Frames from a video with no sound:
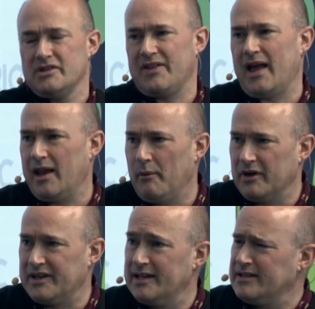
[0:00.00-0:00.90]
that
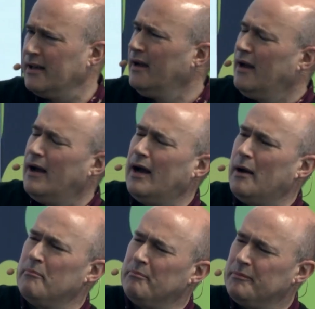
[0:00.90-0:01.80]
network data.
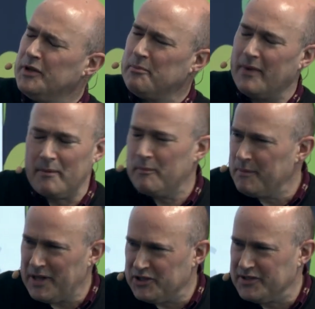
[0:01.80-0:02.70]
You
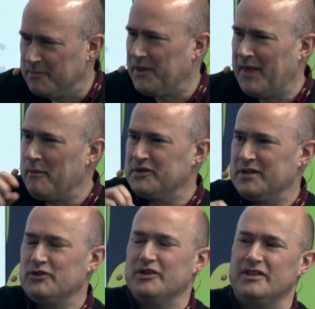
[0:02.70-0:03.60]
mentioned something that was
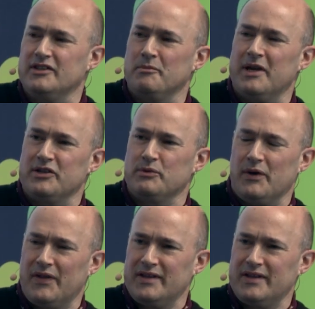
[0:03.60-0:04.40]
interesting to me as well,